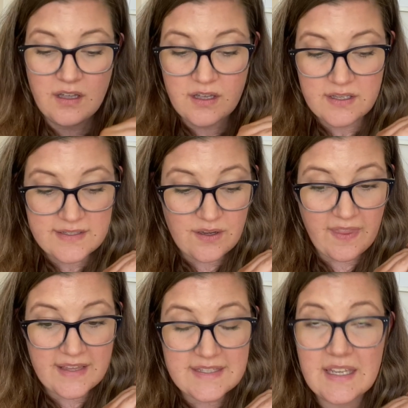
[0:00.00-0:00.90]
So
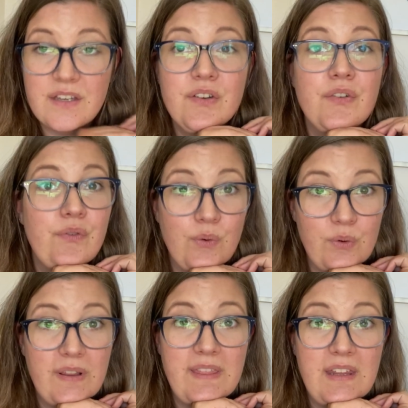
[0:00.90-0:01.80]
that's it for
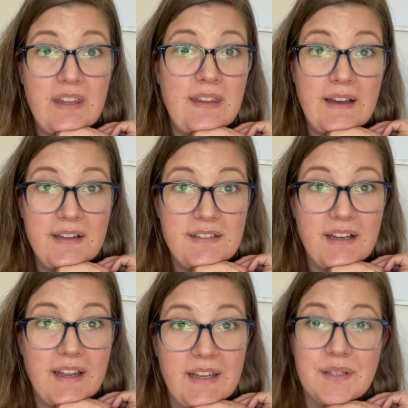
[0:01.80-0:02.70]
the yarn
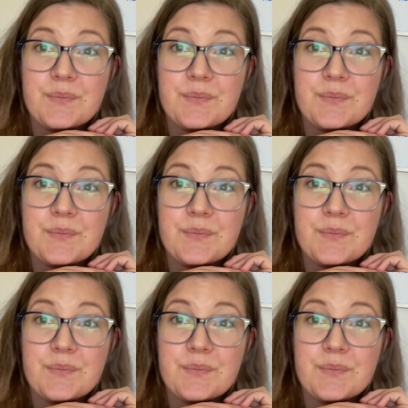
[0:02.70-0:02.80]
dyeing.